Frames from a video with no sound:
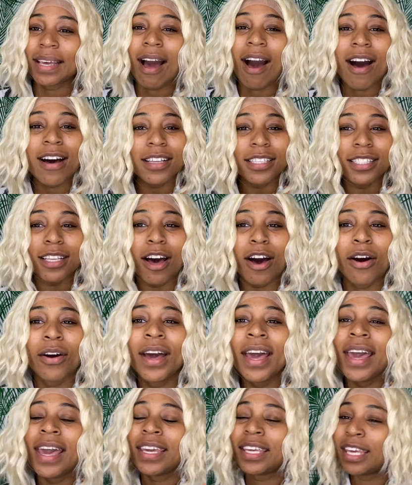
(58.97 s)
also
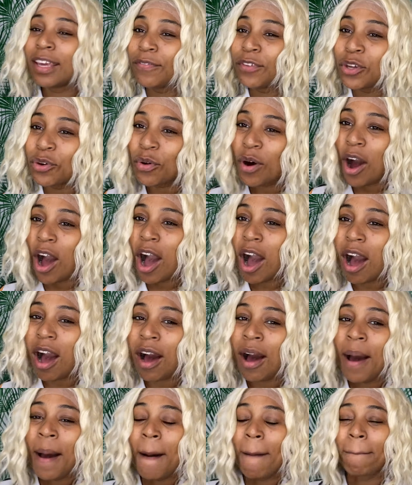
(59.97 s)
give you
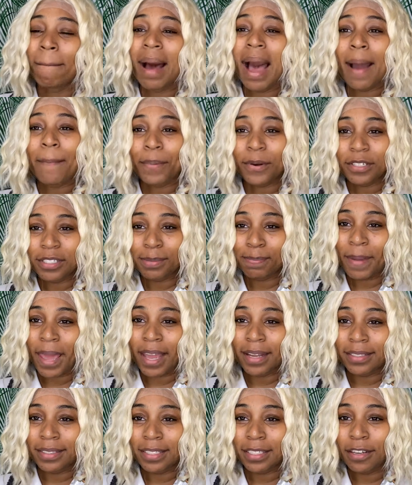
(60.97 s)
all my
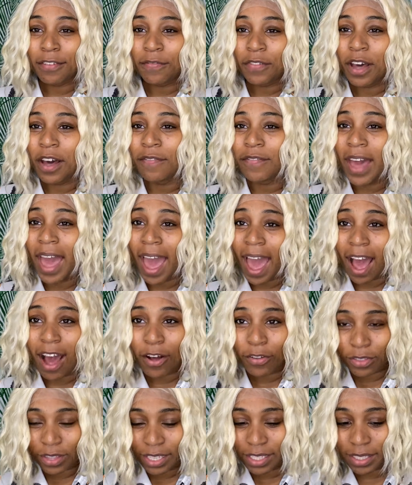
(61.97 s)
perspective of
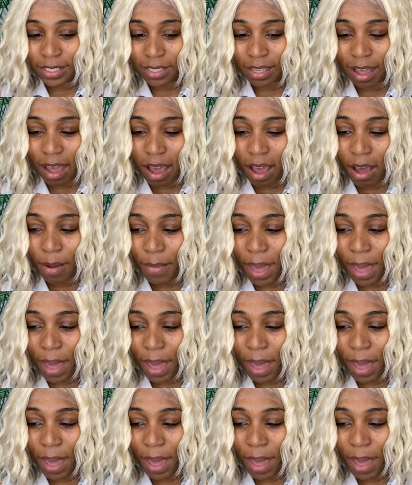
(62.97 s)
how this um,